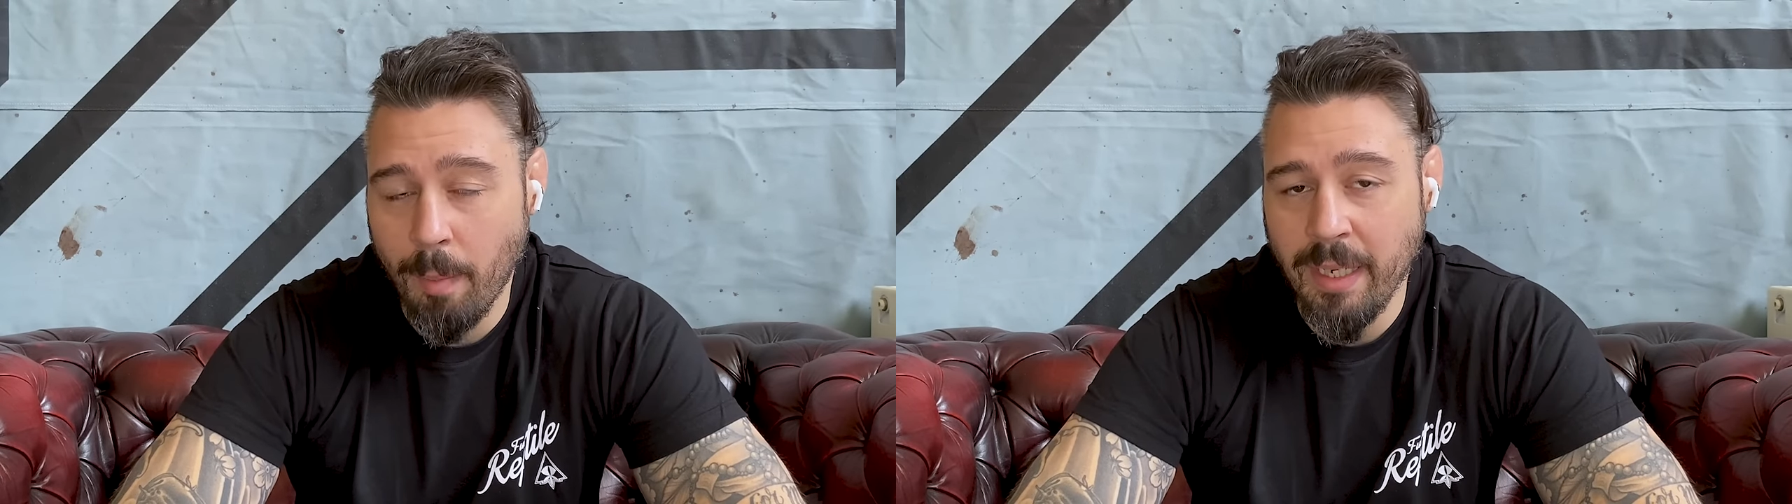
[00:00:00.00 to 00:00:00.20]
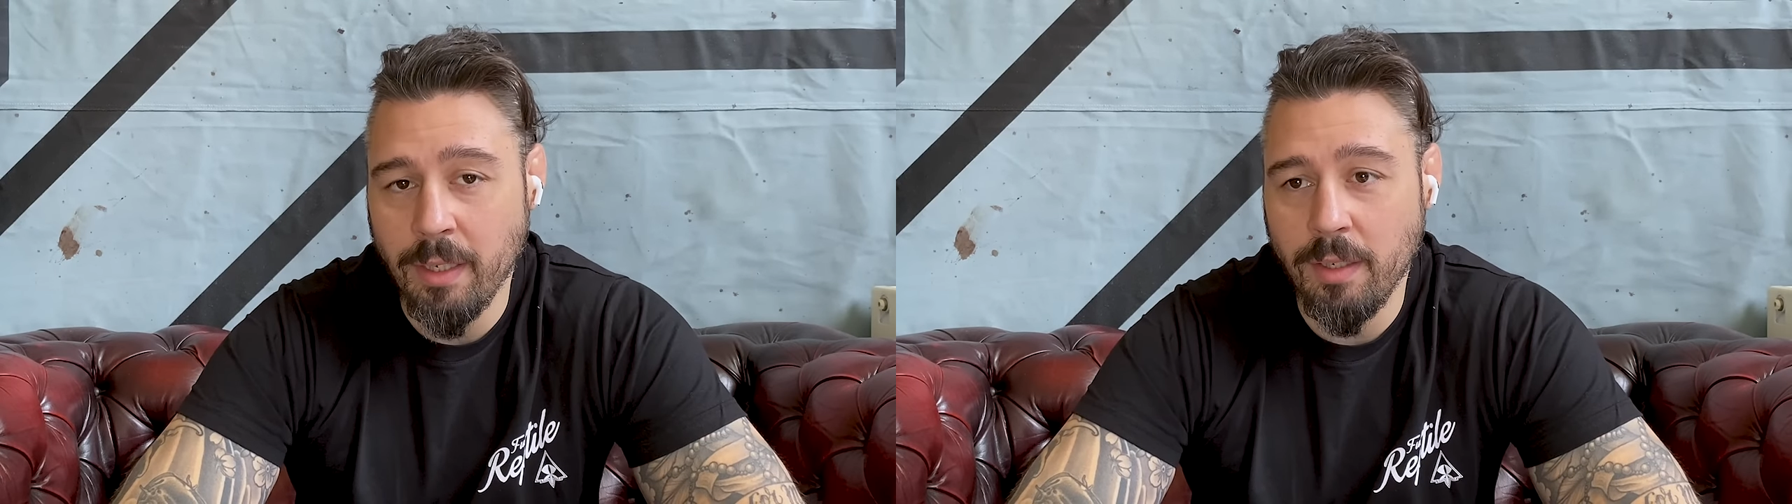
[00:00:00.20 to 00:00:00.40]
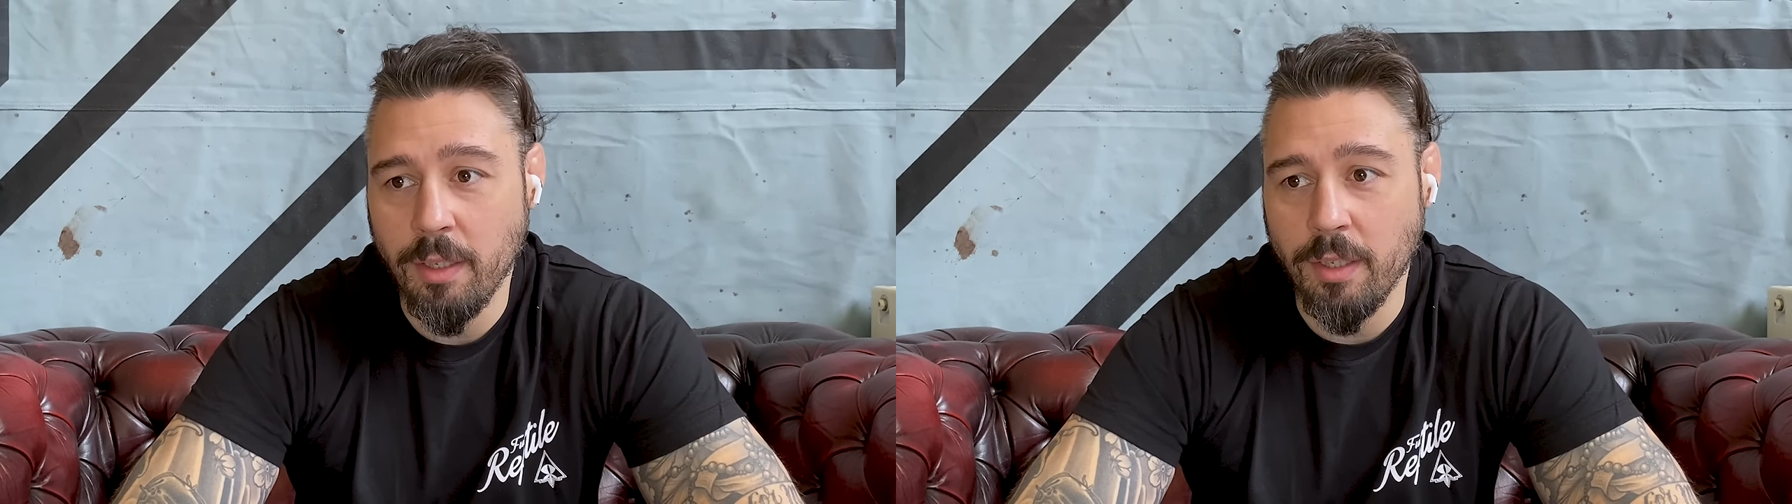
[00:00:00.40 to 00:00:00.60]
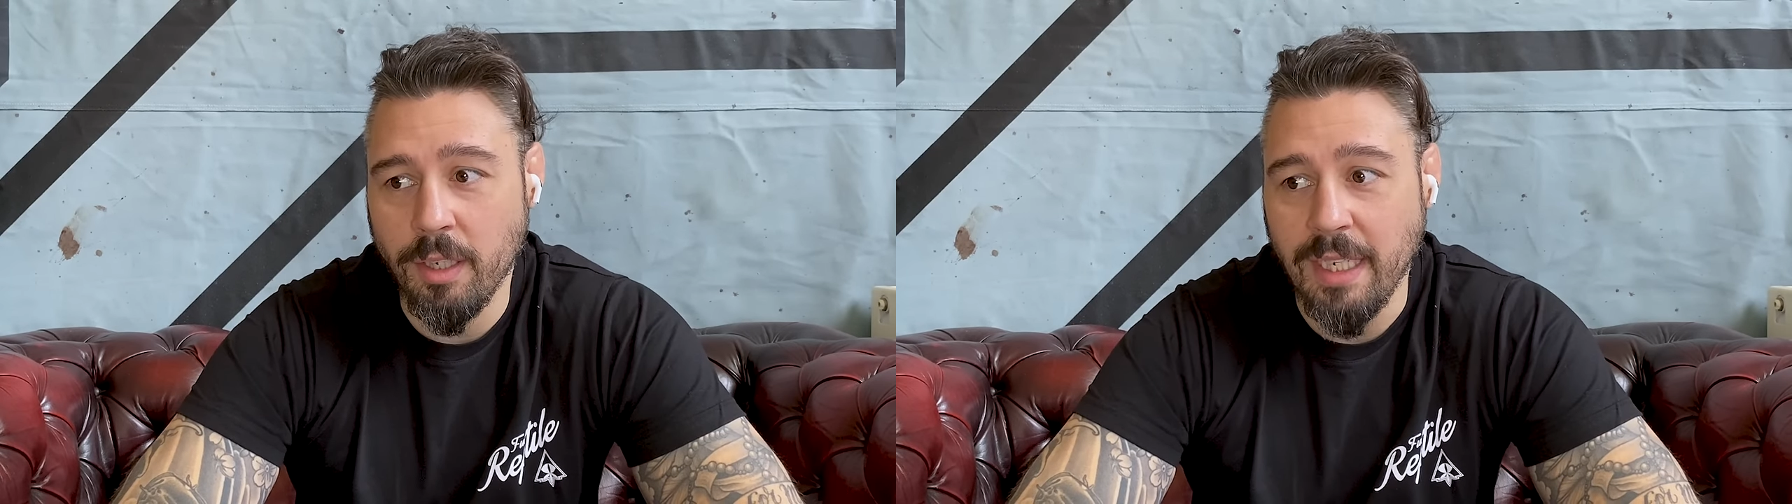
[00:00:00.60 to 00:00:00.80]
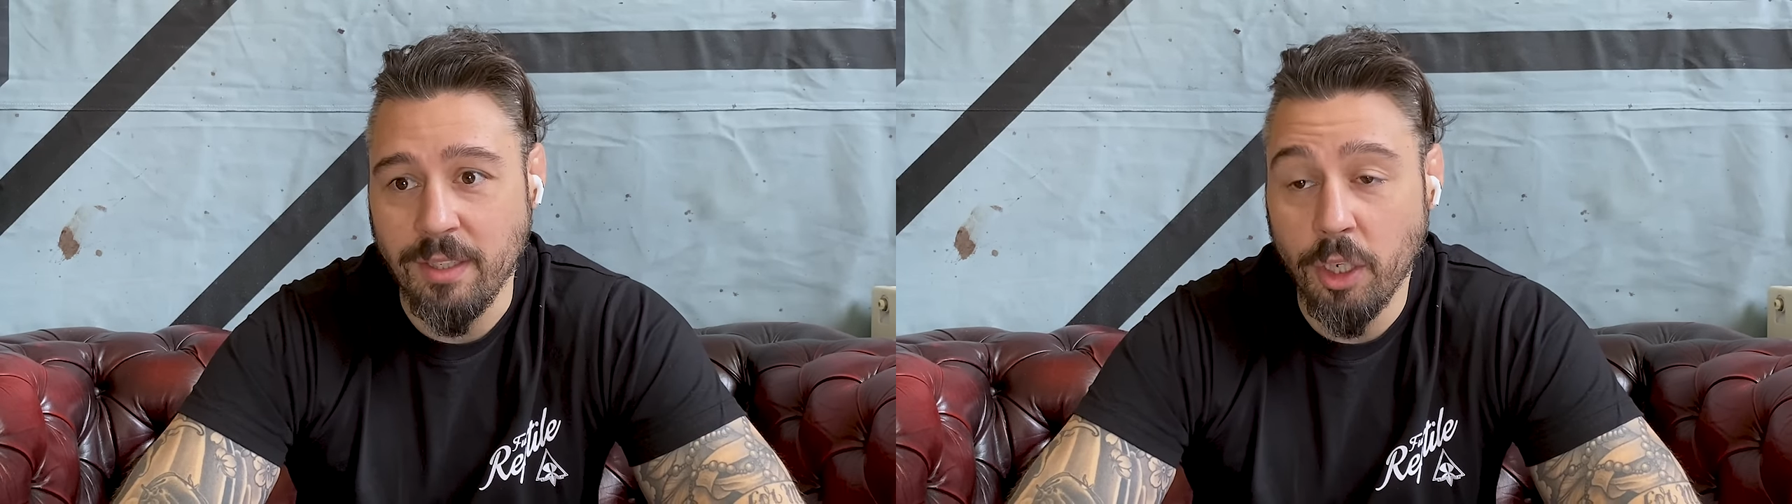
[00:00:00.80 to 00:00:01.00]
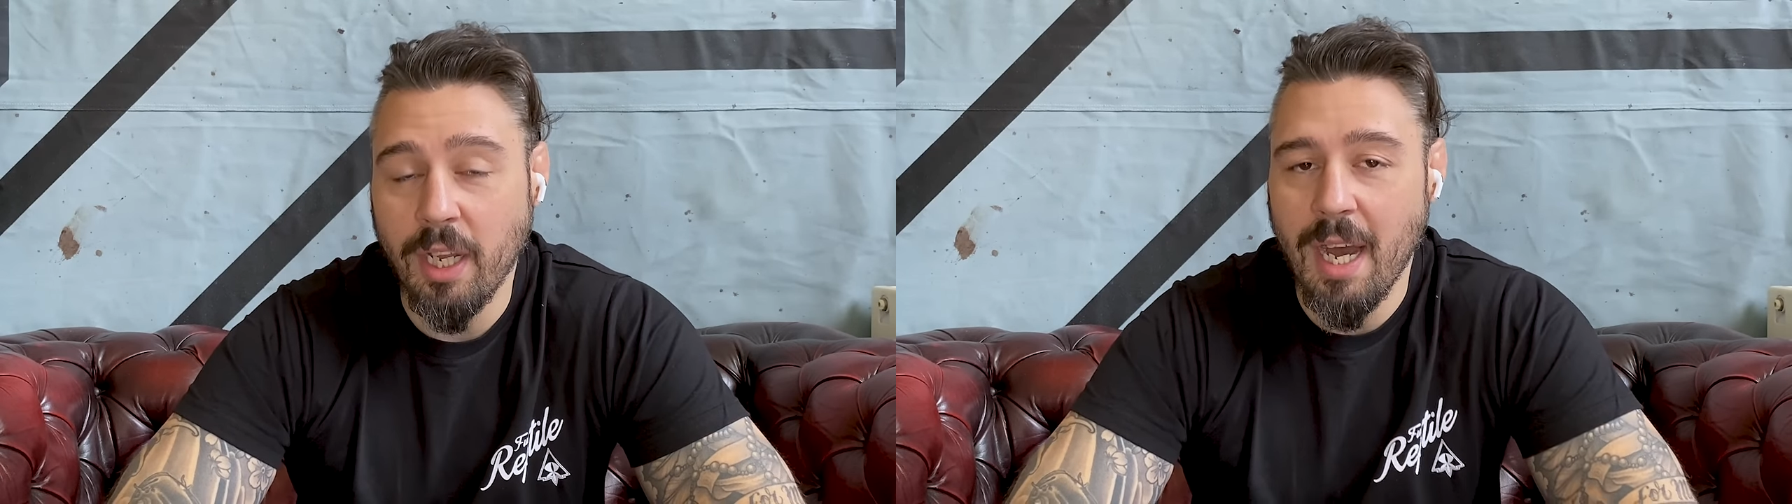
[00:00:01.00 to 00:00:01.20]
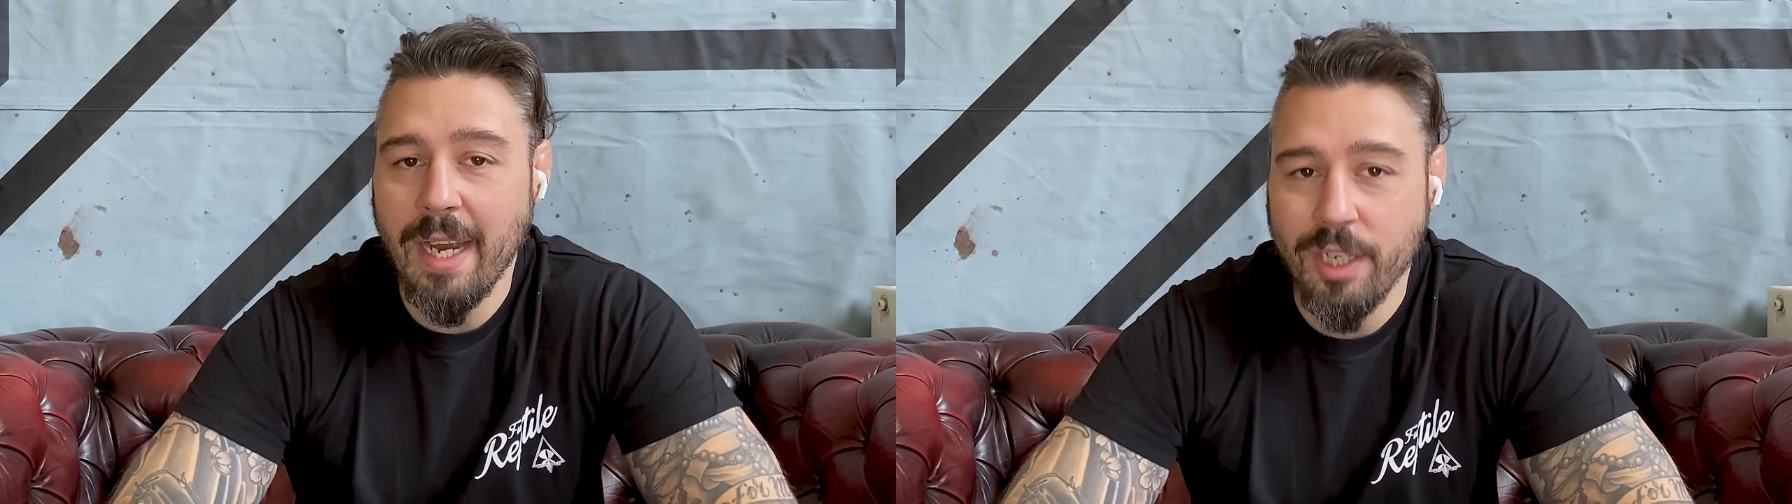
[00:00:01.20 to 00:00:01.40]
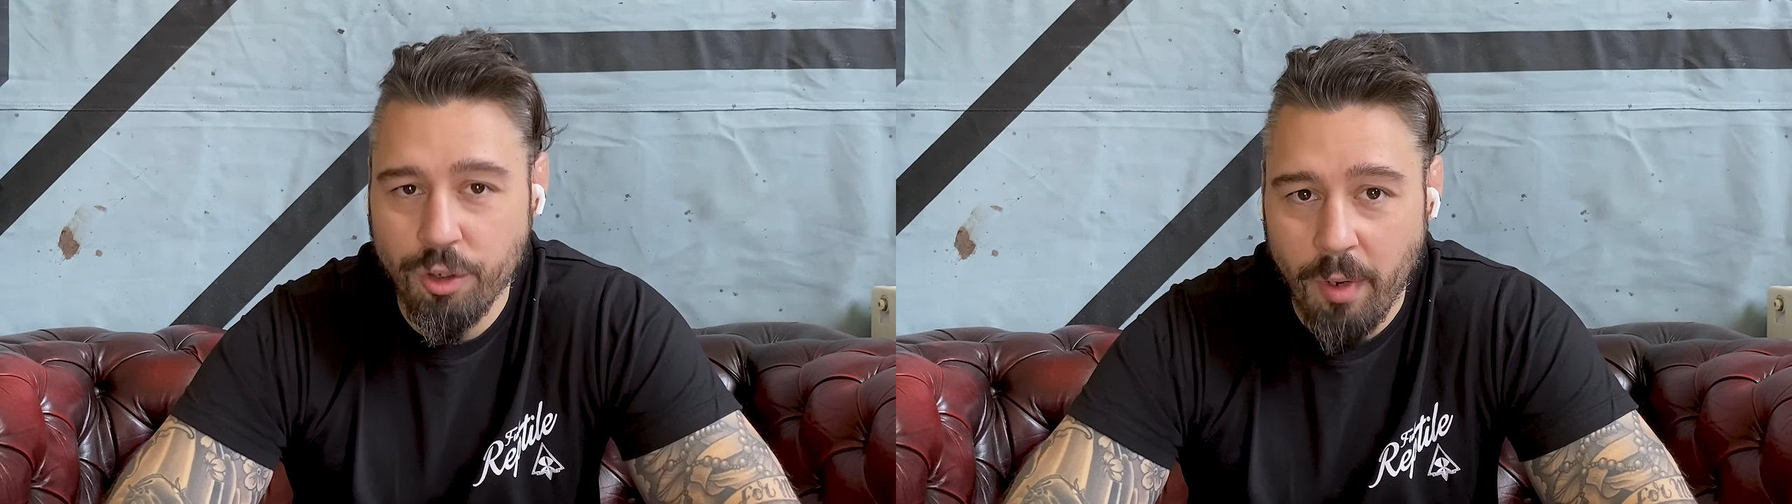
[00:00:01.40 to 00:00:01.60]
I mean, he's got a
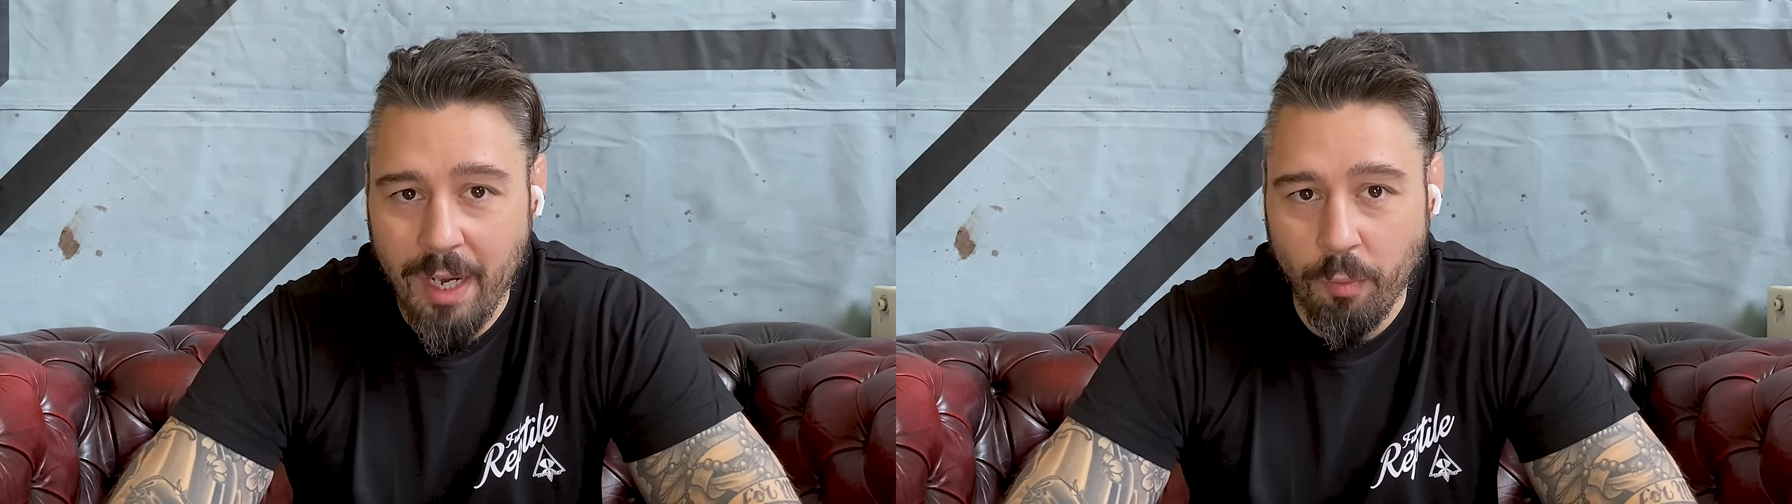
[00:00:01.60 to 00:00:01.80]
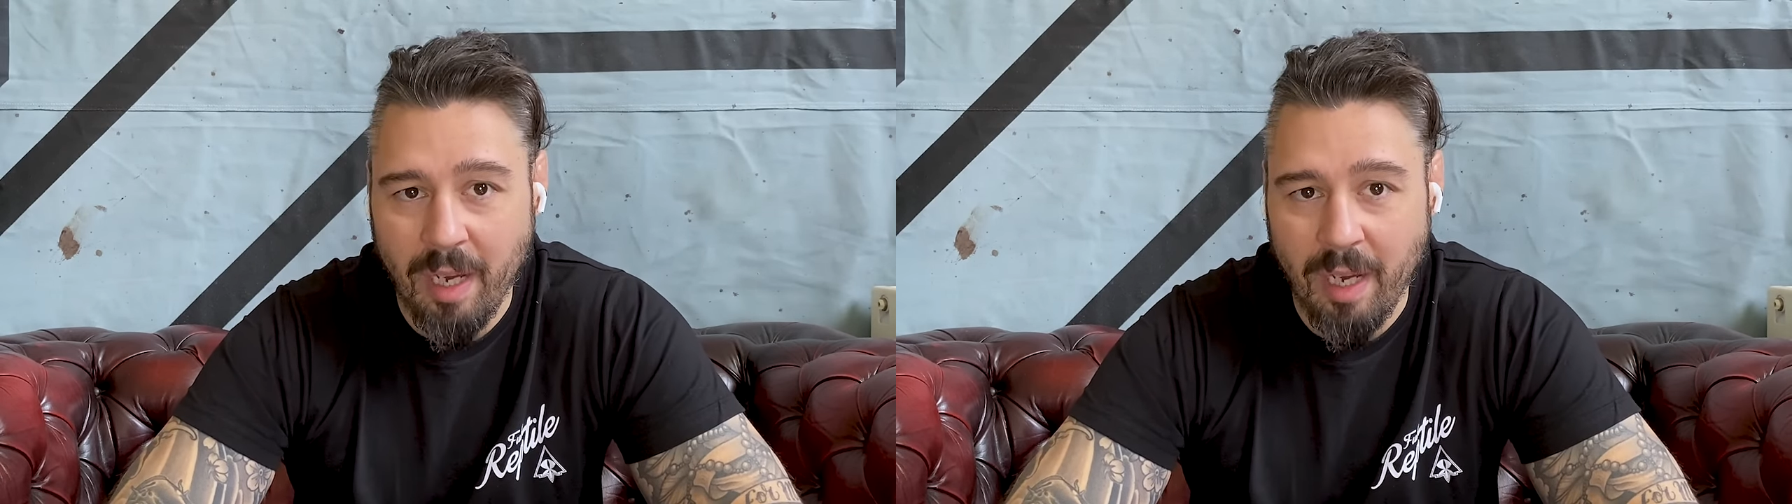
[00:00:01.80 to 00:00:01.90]
high strike